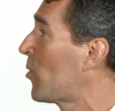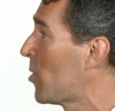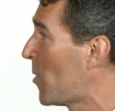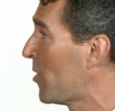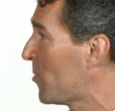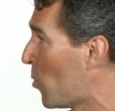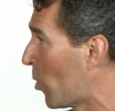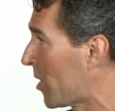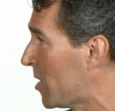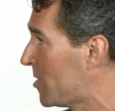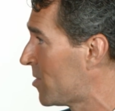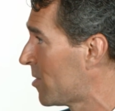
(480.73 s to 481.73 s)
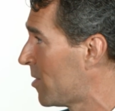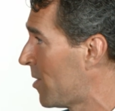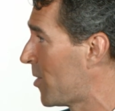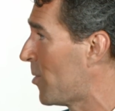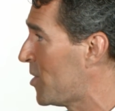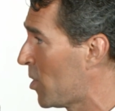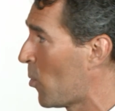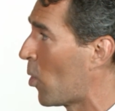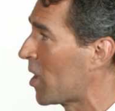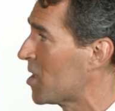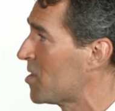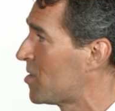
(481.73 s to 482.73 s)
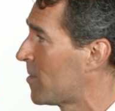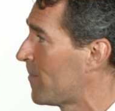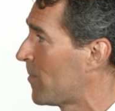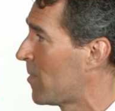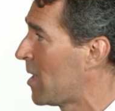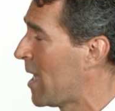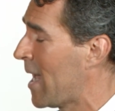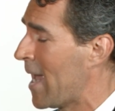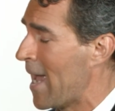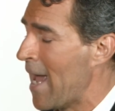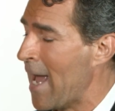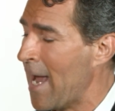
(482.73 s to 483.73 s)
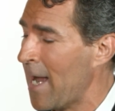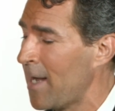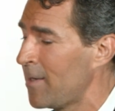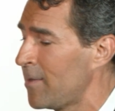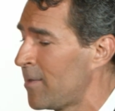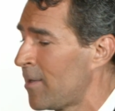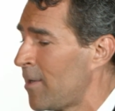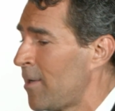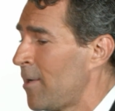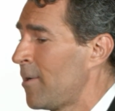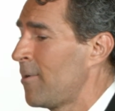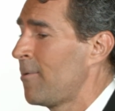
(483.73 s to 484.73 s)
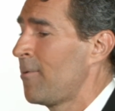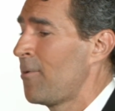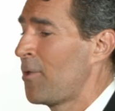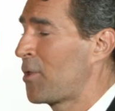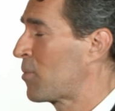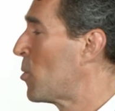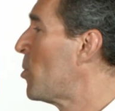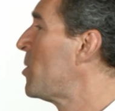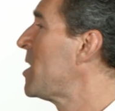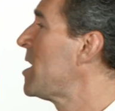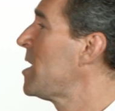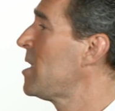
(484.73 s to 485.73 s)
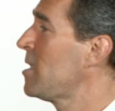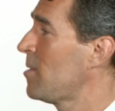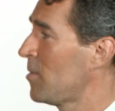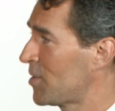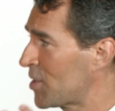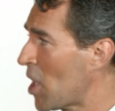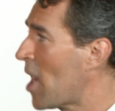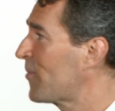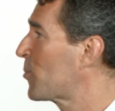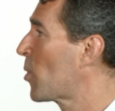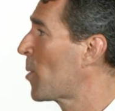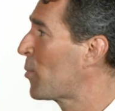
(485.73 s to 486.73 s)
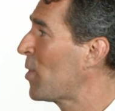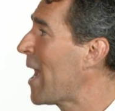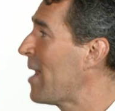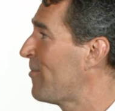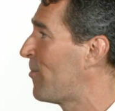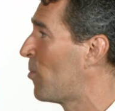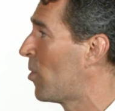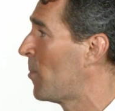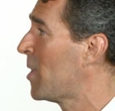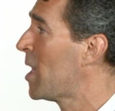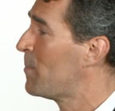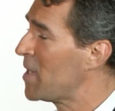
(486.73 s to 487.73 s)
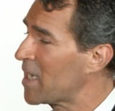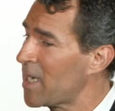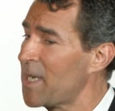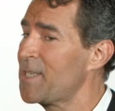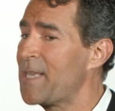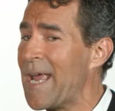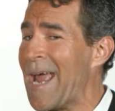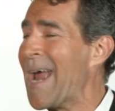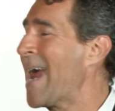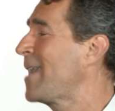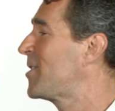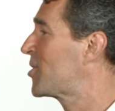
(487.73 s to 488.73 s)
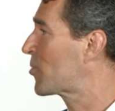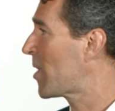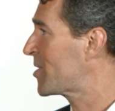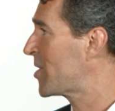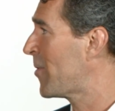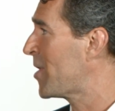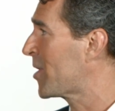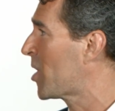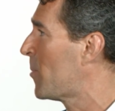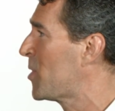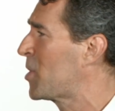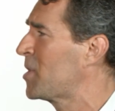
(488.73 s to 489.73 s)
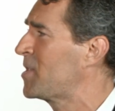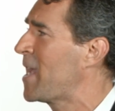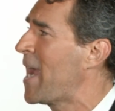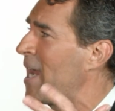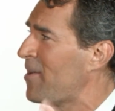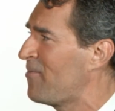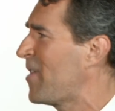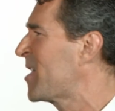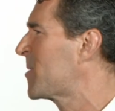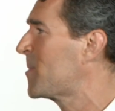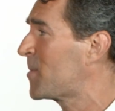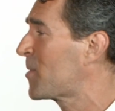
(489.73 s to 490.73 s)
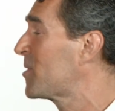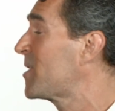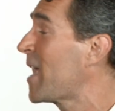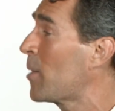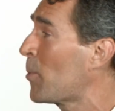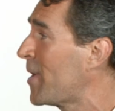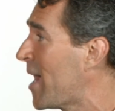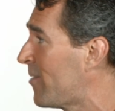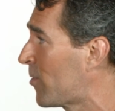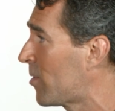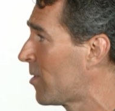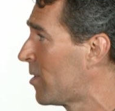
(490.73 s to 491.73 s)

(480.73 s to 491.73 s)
a month mortgage, 30-year mortgage, and through the software platform, because they had discretionary income, because they had investments, because they had whatever,